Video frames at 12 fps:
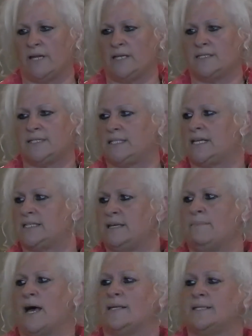They estimated
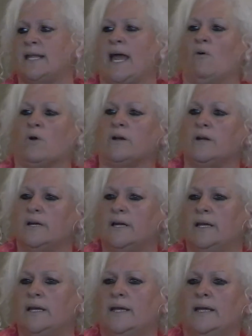traveling 60
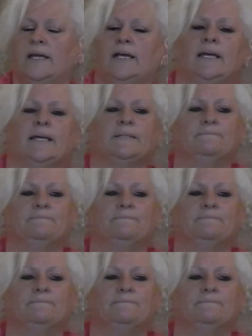miles an hour.